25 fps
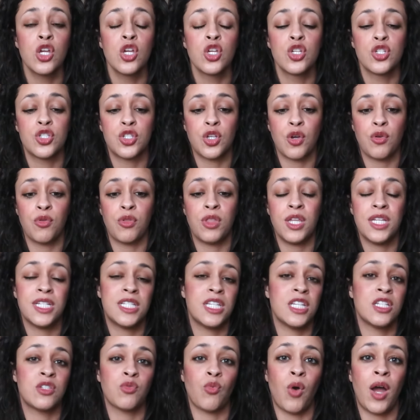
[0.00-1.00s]
So
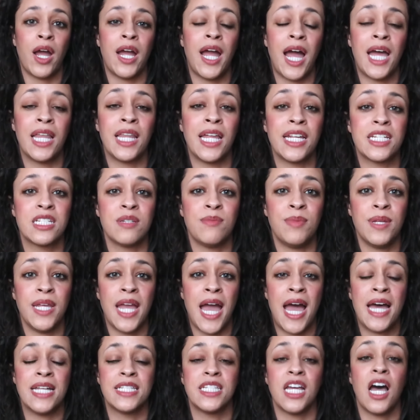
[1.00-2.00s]
this is why I like to be
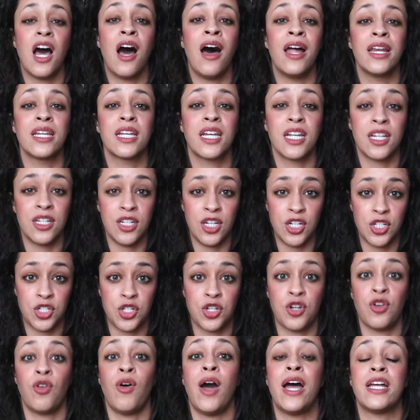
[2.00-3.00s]
as
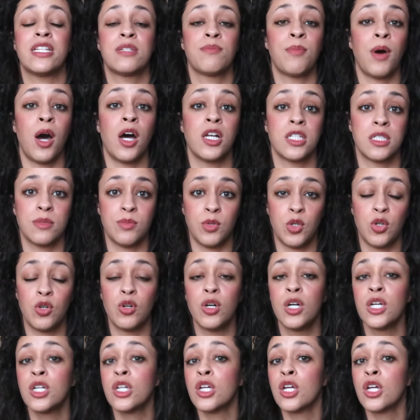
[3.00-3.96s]
unconditional as possible.